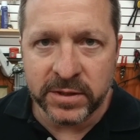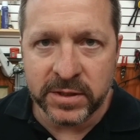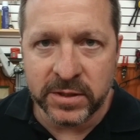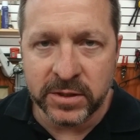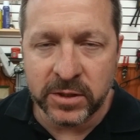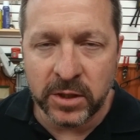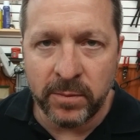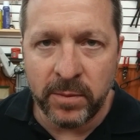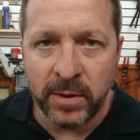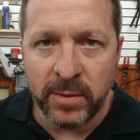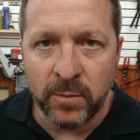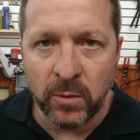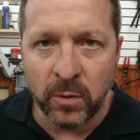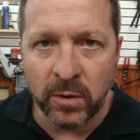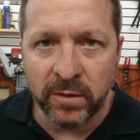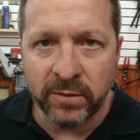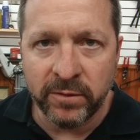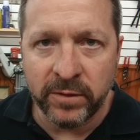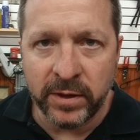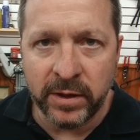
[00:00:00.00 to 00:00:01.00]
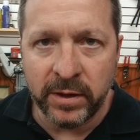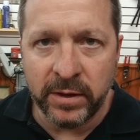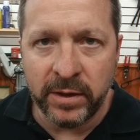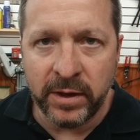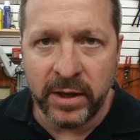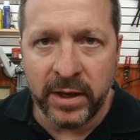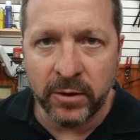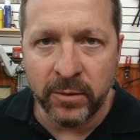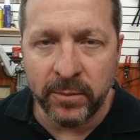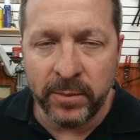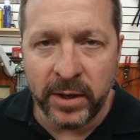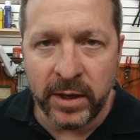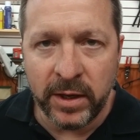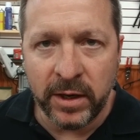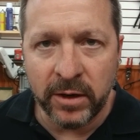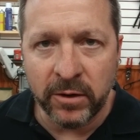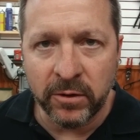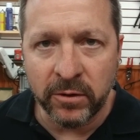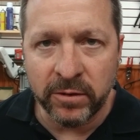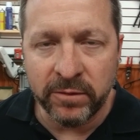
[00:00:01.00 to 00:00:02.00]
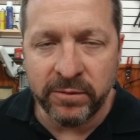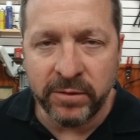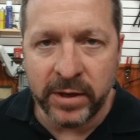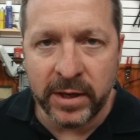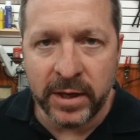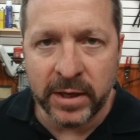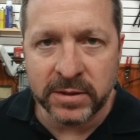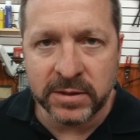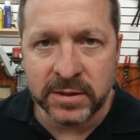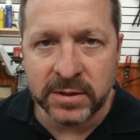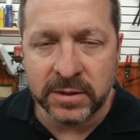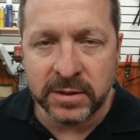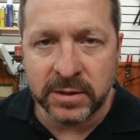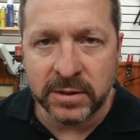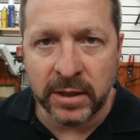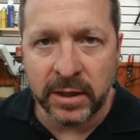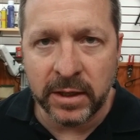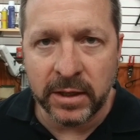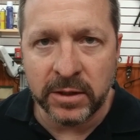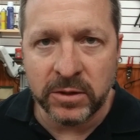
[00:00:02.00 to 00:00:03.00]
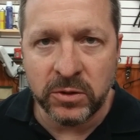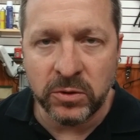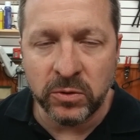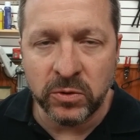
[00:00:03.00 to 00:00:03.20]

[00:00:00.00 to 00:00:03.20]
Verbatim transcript: This is going to be more of an intermediate or advanced uh,